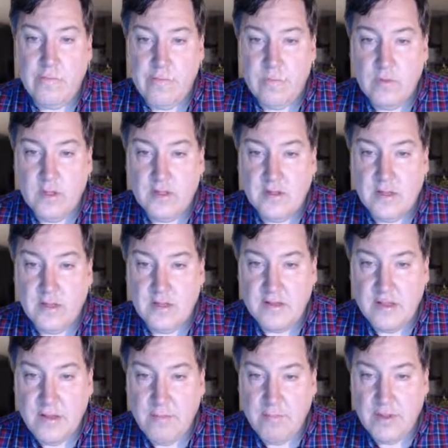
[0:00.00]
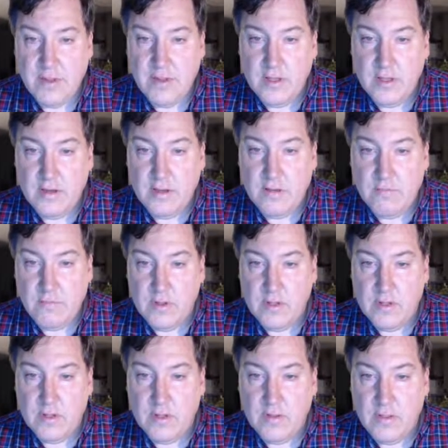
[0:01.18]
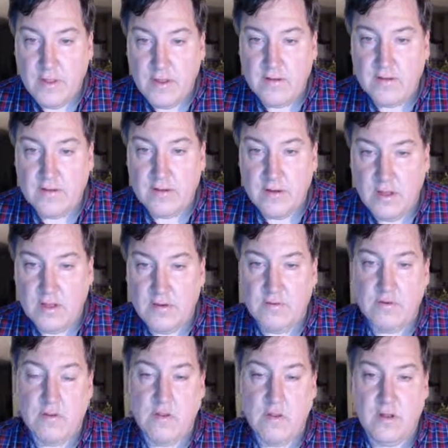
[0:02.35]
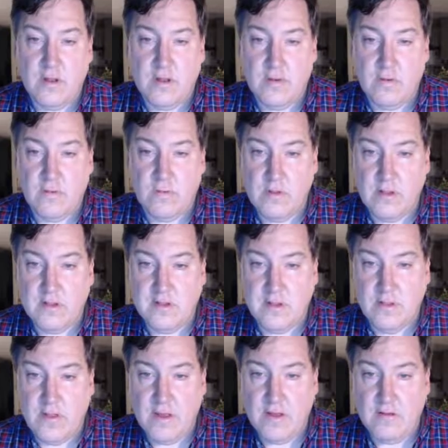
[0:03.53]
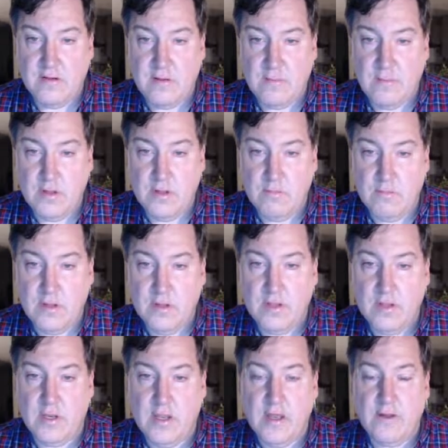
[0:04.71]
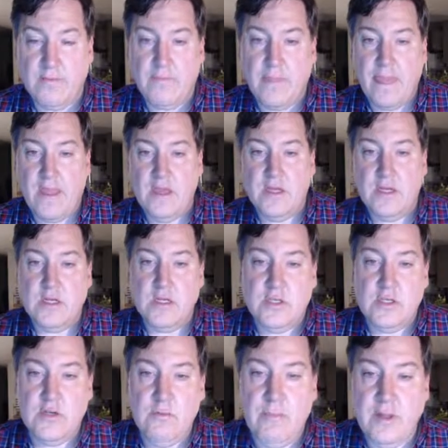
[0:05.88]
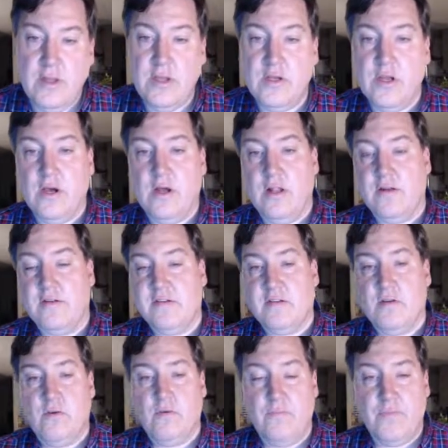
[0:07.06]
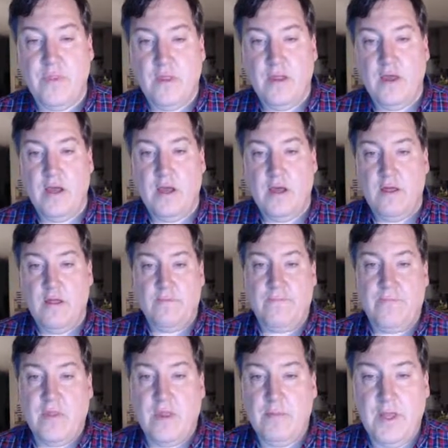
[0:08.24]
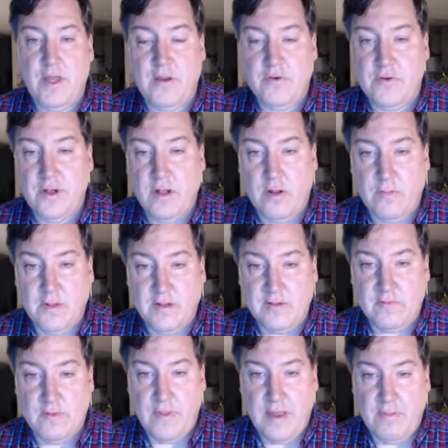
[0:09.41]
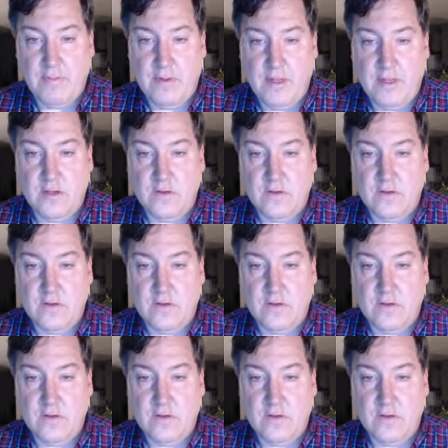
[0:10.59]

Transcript: let's see, is that billion, million, thousand, let's see, thousand, million, billion, yeah. $2 billion. So how many $100 bills would that be?